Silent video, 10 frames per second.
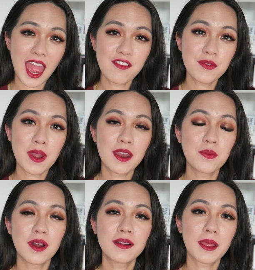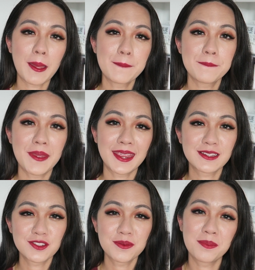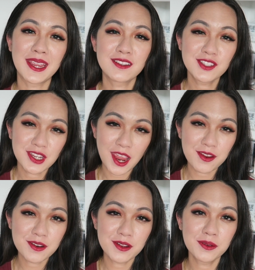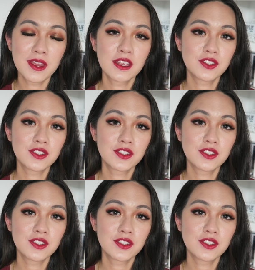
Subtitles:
Hi everyone, welcome back to my channel.